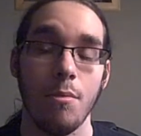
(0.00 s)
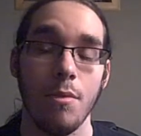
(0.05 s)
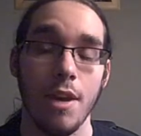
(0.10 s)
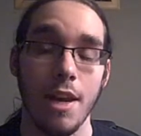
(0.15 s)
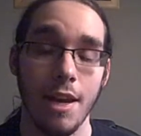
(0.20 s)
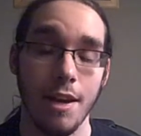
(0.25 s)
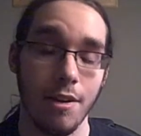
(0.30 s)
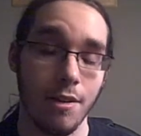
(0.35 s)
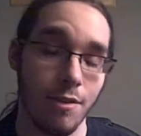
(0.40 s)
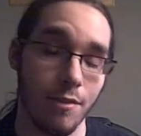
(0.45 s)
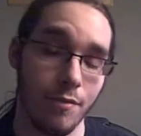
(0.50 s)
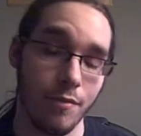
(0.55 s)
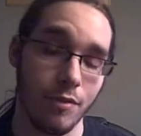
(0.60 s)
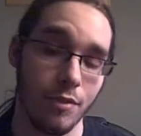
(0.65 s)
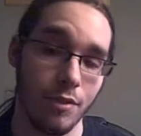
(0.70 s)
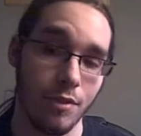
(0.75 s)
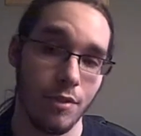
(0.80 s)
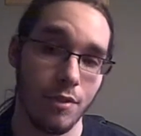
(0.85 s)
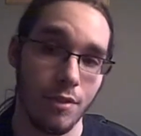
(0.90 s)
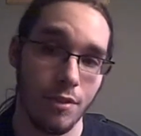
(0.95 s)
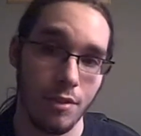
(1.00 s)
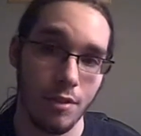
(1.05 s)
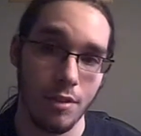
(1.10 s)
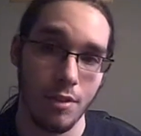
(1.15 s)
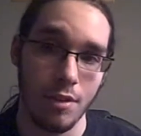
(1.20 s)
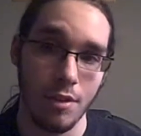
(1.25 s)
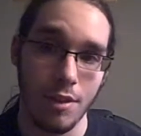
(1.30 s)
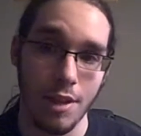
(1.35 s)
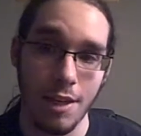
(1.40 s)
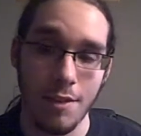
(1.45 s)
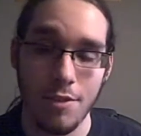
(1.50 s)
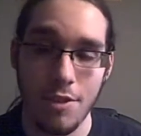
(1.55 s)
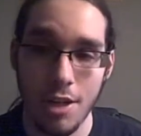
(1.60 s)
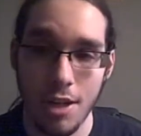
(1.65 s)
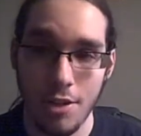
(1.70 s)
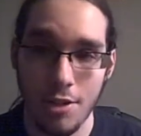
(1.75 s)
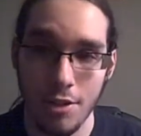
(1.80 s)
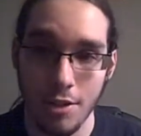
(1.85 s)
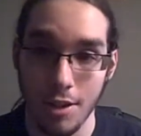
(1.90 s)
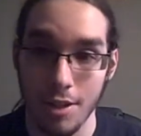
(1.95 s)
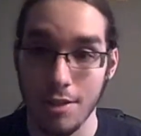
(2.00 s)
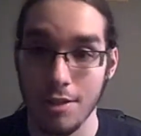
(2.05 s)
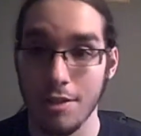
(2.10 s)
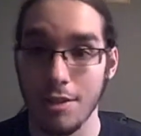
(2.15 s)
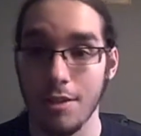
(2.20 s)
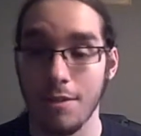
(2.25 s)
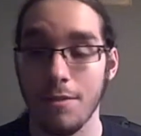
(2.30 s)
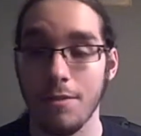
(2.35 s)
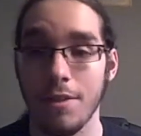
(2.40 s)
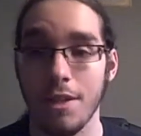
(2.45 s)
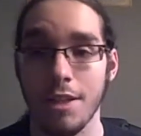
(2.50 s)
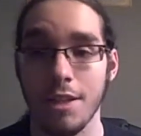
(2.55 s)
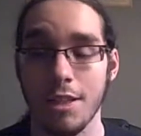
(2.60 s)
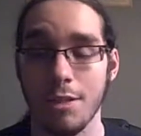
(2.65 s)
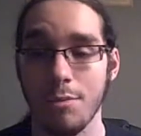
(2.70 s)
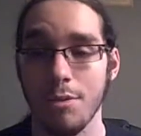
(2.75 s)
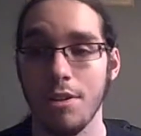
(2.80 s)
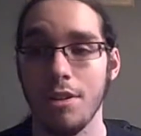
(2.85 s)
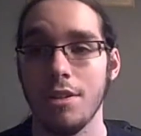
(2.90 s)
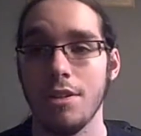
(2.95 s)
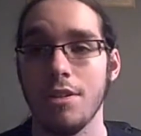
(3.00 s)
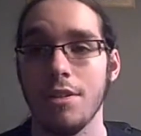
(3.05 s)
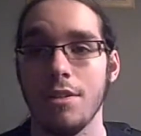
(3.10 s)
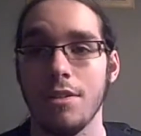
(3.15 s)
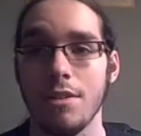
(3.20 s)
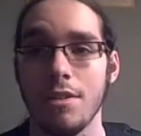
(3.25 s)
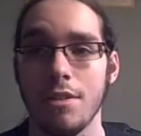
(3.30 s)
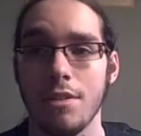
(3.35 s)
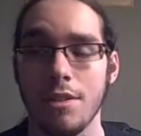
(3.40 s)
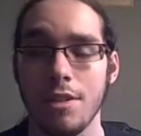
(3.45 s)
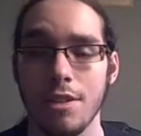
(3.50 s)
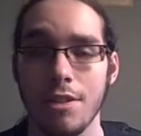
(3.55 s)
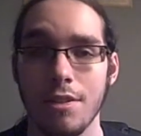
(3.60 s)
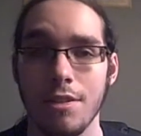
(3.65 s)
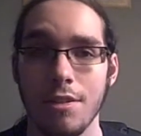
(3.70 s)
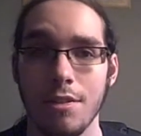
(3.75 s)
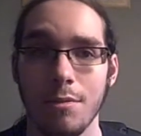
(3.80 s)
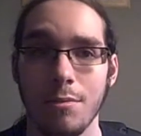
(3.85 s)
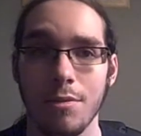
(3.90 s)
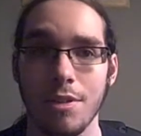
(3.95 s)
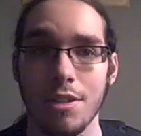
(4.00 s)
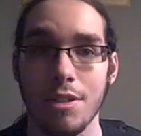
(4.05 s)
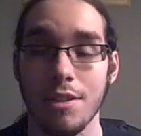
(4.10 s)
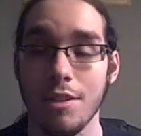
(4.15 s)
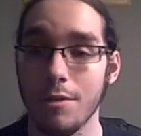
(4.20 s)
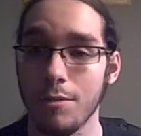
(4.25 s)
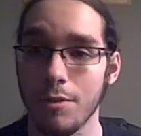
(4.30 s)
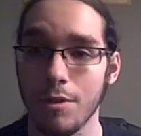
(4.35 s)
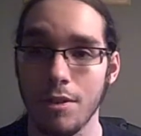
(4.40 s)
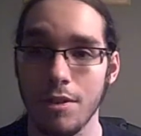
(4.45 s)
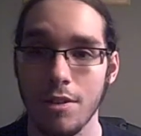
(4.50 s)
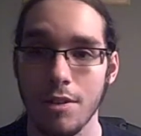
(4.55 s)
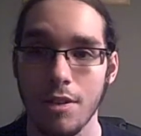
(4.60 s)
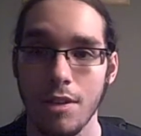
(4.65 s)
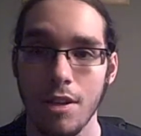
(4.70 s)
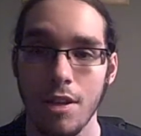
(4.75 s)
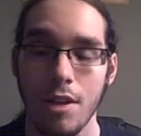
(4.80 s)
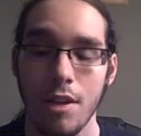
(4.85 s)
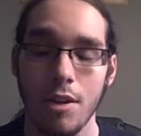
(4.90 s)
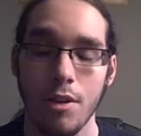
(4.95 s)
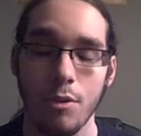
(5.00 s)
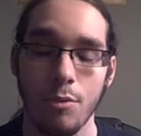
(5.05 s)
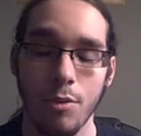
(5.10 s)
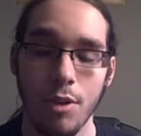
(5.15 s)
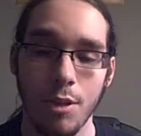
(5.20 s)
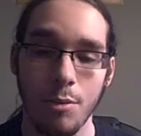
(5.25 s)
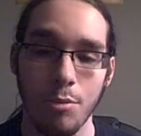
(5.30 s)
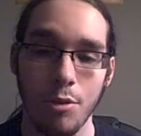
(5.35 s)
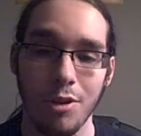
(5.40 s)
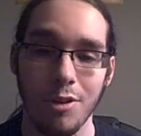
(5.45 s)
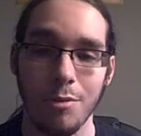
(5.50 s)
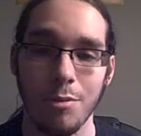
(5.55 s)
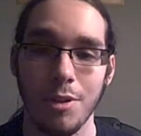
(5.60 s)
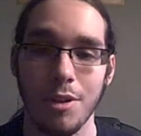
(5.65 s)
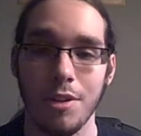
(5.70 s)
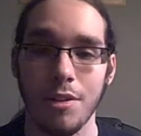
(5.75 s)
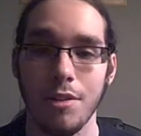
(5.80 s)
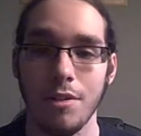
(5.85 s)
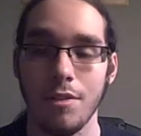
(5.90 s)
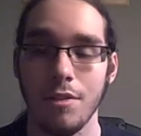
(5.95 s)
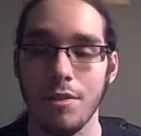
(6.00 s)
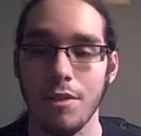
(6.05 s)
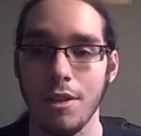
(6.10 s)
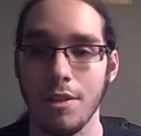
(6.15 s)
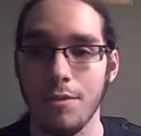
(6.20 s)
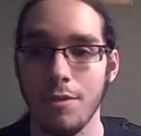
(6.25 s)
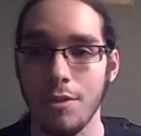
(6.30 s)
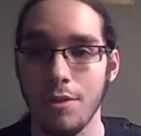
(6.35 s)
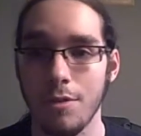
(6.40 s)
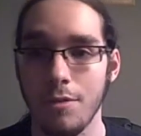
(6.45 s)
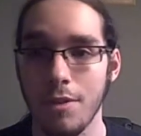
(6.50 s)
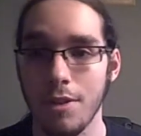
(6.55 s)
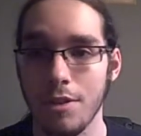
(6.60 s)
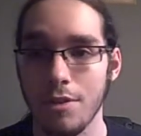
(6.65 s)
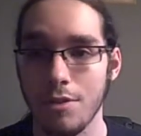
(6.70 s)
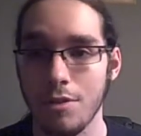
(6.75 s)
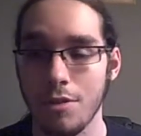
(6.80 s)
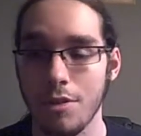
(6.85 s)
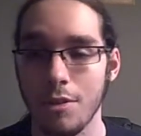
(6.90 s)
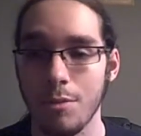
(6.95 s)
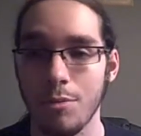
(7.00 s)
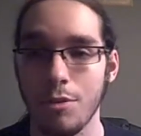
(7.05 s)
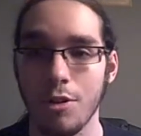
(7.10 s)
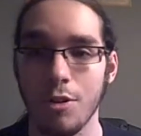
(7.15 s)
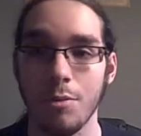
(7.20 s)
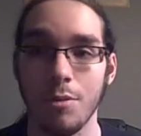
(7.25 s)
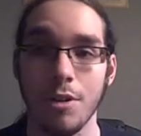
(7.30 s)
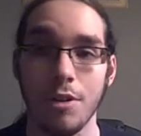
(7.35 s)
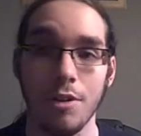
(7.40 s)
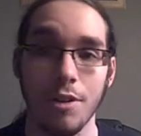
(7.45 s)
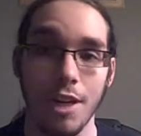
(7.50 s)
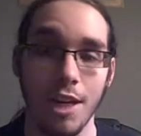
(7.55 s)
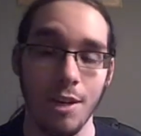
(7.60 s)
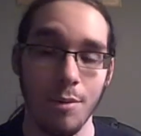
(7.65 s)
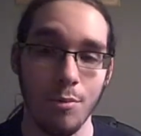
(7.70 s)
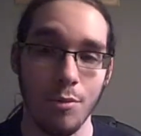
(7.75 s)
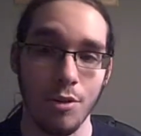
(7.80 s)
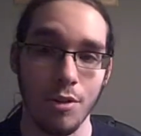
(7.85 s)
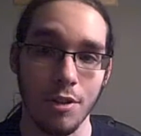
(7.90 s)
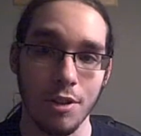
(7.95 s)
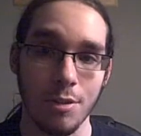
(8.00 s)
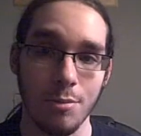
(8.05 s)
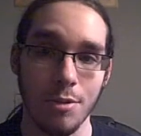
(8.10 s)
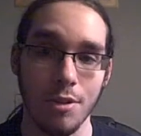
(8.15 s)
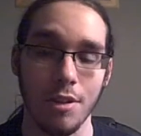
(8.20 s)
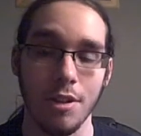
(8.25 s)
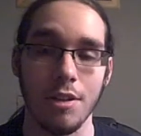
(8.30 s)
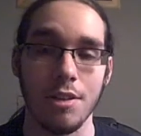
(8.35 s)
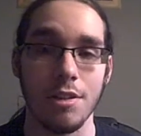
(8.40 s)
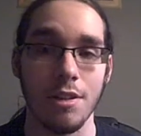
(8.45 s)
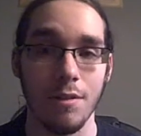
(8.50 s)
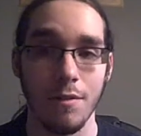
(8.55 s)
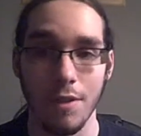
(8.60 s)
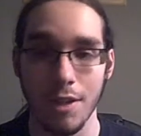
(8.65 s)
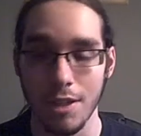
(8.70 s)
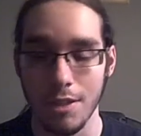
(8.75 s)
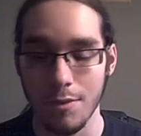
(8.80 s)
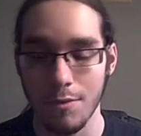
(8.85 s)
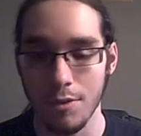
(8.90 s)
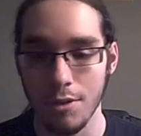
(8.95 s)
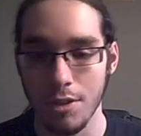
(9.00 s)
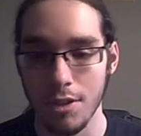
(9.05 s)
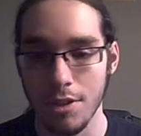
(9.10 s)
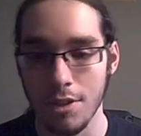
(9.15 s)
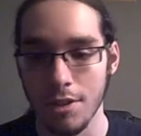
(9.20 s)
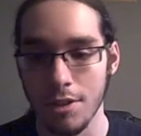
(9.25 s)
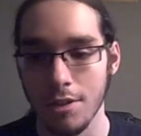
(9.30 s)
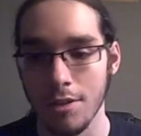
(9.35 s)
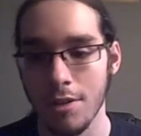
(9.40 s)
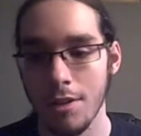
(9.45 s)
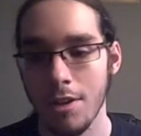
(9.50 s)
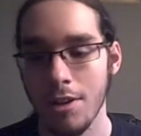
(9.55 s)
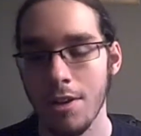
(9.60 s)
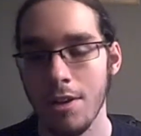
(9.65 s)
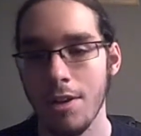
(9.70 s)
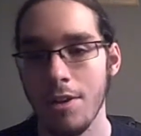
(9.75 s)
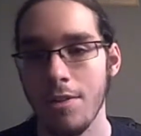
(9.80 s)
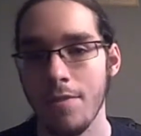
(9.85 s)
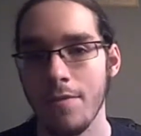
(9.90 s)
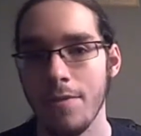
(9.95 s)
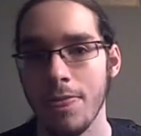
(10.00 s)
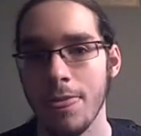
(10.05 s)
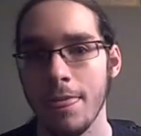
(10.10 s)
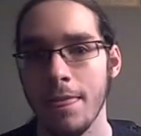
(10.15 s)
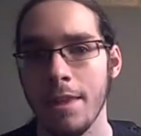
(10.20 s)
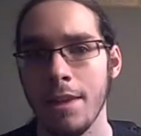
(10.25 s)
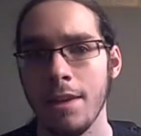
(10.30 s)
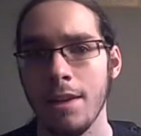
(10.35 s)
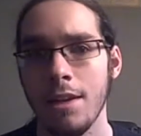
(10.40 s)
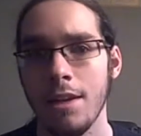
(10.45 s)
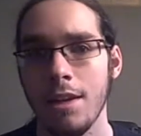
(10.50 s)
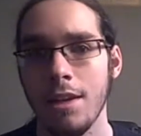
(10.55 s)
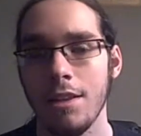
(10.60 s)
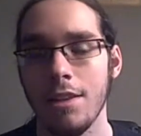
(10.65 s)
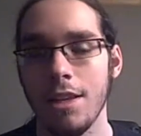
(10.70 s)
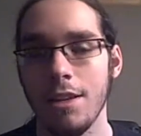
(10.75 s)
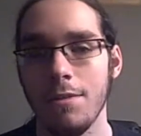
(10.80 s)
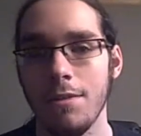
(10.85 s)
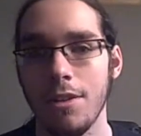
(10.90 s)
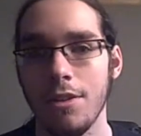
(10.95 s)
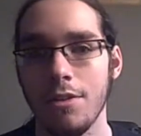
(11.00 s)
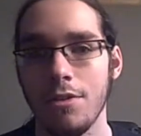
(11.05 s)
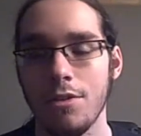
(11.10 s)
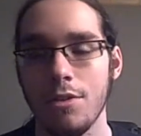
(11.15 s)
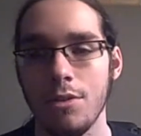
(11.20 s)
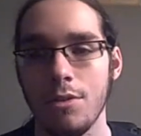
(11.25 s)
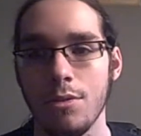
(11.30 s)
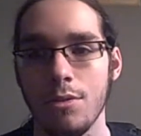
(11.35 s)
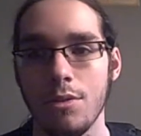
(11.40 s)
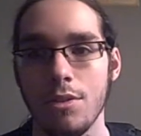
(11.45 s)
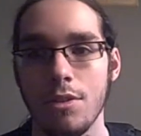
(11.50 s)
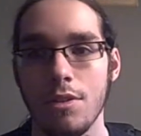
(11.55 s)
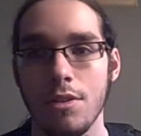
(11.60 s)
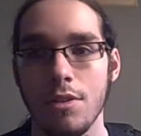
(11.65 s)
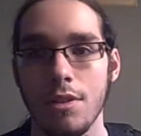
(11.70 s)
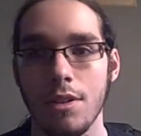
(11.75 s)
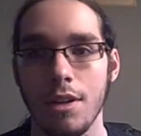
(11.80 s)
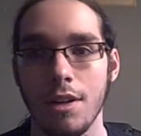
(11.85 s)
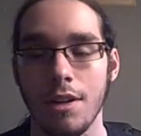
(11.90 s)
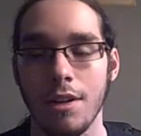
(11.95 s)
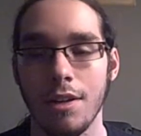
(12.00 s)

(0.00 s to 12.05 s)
Now, they've changed a lot of stuff. Experience system is different. Weak Pokemon, if you defeat strong Pokemon, you gain more experience, and vice versa. They've introduced